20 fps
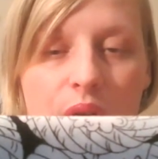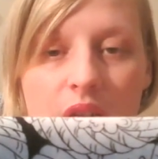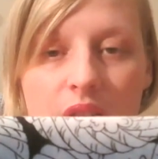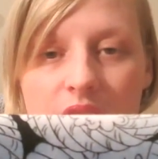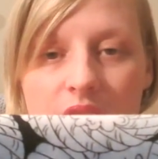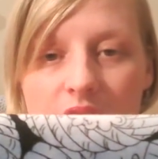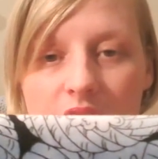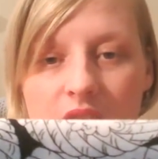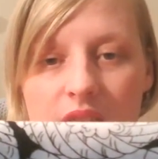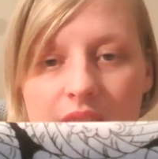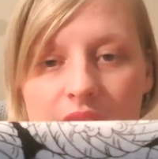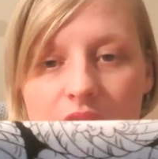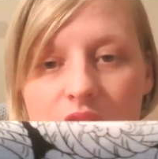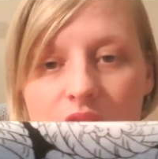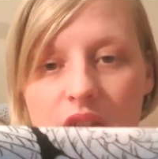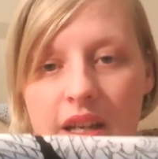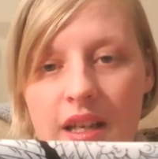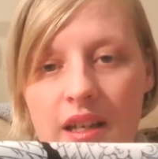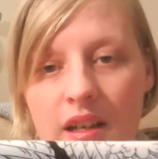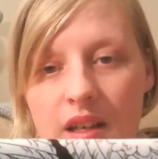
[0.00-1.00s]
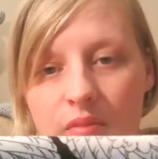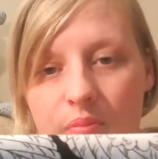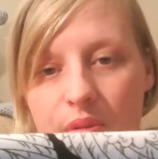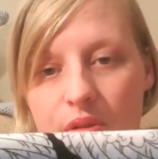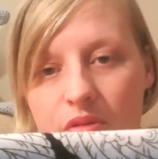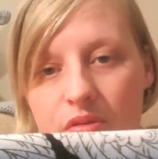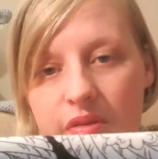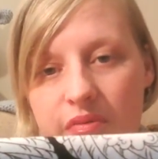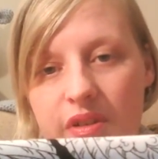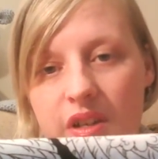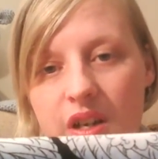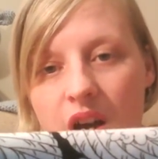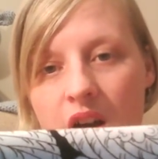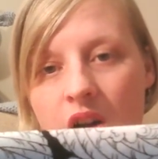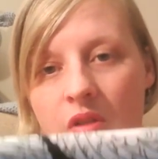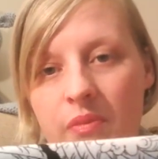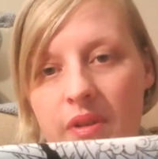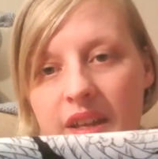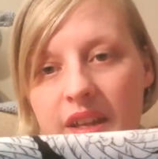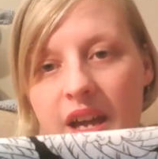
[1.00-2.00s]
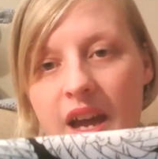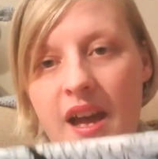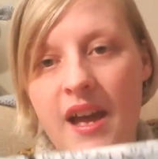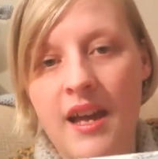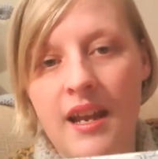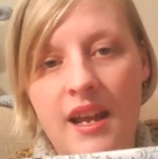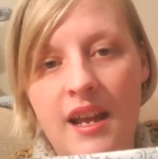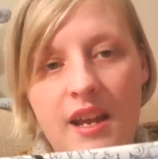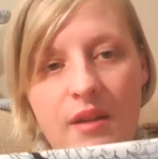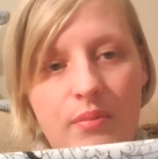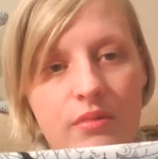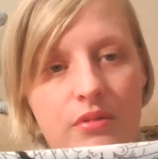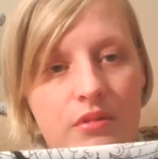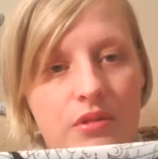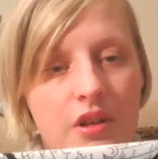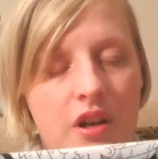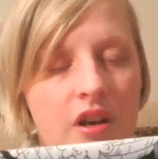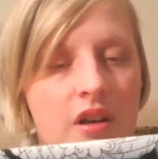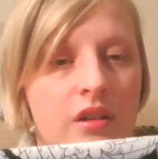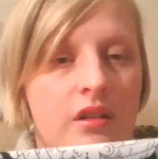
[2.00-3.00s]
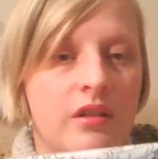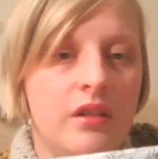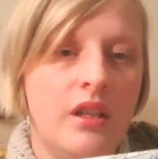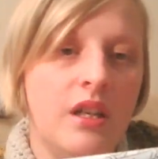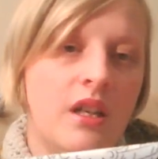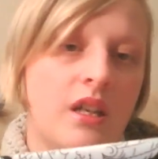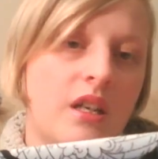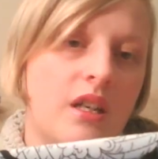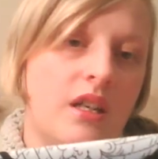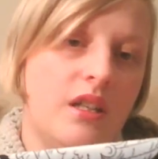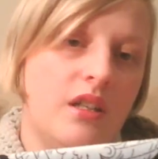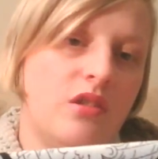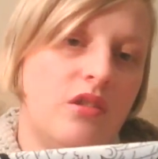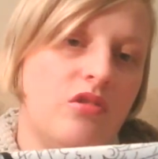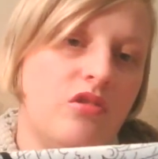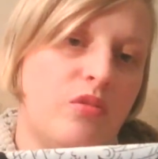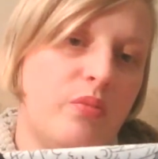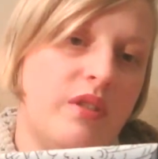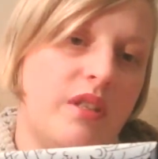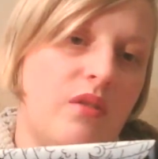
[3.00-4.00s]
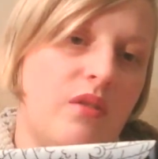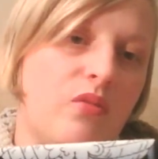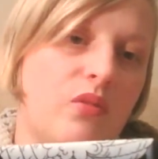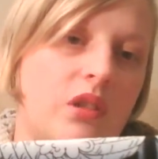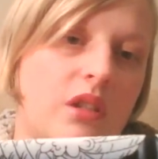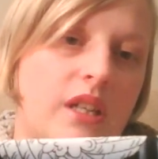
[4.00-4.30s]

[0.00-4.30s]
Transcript: that are looking like balls of yarn with care labels on, and 100% wool